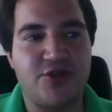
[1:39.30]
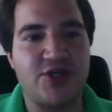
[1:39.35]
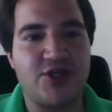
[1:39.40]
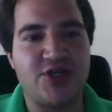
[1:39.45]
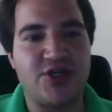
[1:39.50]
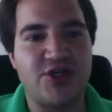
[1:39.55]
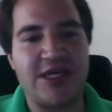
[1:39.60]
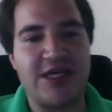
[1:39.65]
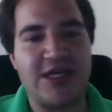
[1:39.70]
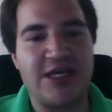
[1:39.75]

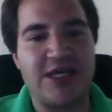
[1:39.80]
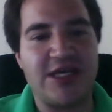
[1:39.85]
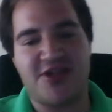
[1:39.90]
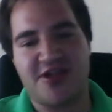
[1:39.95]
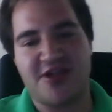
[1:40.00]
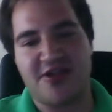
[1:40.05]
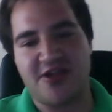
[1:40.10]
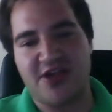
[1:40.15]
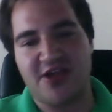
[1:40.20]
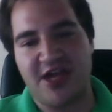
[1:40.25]

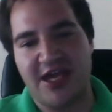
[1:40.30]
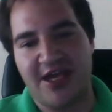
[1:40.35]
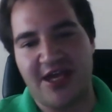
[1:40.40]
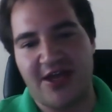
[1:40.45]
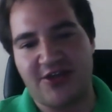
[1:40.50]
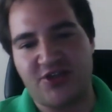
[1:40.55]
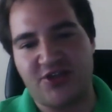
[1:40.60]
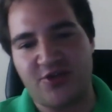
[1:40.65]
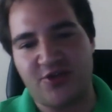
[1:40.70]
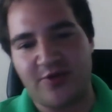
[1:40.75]

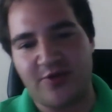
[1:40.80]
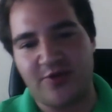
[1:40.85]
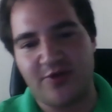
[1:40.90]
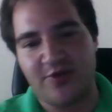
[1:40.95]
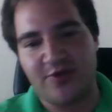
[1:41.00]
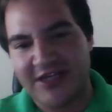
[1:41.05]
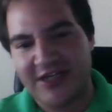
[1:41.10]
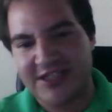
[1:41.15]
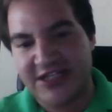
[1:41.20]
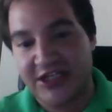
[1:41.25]
to
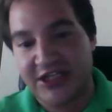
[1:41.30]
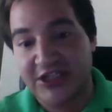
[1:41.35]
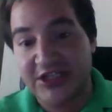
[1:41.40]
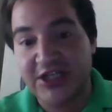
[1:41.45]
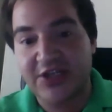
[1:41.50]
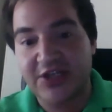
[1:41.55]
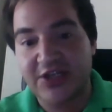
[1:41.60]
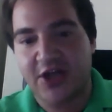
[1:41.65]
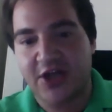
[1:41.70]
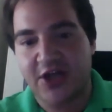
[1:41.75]
inflict a
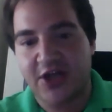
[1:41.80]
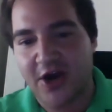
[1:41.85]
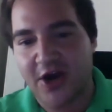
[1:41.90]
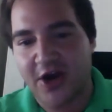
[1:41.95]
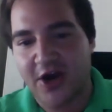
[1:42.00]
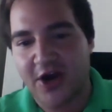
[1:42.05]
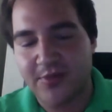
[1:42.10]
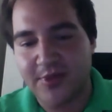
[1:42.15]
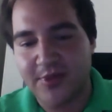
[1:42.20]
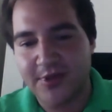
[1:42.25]
little
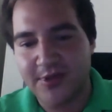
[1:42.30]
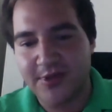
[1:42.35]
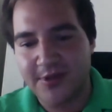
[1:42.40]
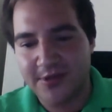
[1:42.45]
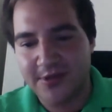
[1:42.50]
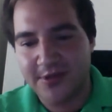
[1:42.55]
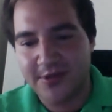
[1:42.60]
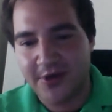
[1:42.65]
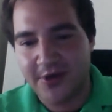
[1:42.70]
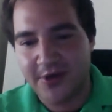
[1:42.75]
harm
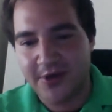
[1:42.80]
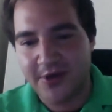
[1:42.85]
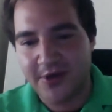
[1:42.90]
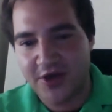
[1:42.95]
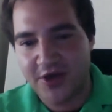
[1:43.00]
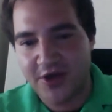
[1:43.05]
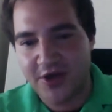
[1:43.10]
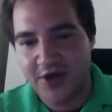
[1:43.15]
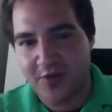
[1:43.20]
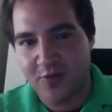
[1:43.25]
on
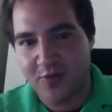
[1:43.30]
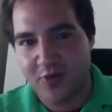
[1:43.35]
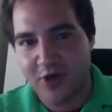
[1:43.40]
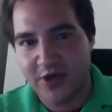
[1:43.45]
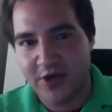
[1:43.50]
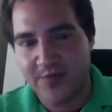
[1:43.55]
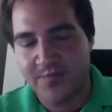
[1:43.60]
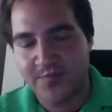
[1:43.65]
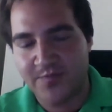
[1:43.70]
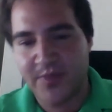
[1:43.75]

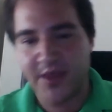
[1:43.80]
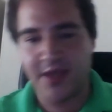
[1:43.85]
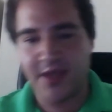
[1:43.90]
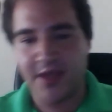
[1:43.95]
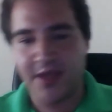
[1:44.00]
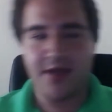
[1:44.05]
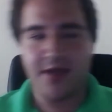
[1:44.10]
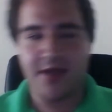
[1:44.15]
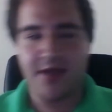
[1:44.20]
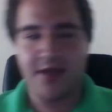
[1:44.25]
someone
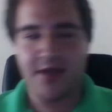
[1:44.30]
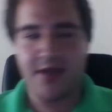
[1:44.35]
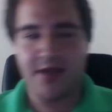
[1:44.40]
in